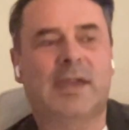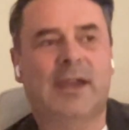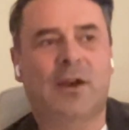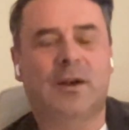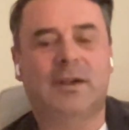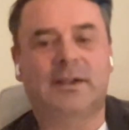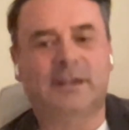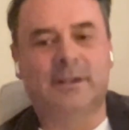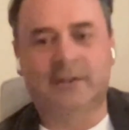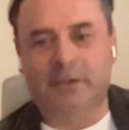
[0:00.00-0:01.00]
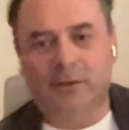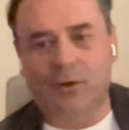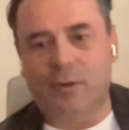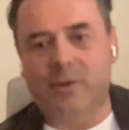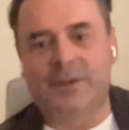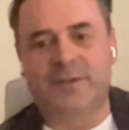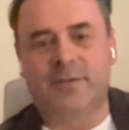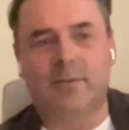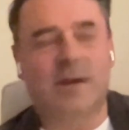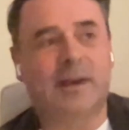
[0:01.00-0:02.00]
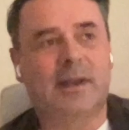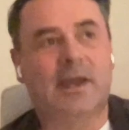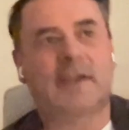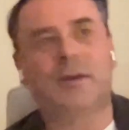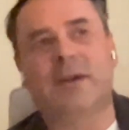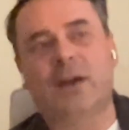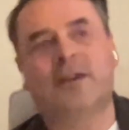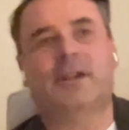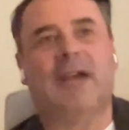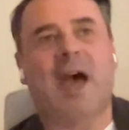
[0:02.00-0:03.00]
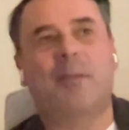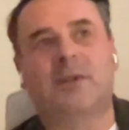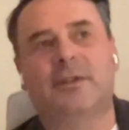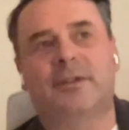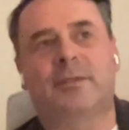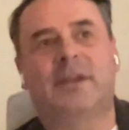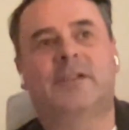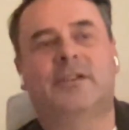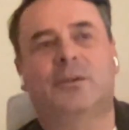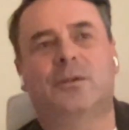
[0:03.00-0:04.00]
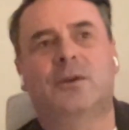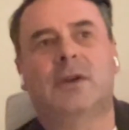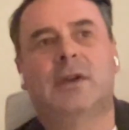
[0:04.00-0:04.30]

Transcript: inherent to globalism and, inherent to capitalism and to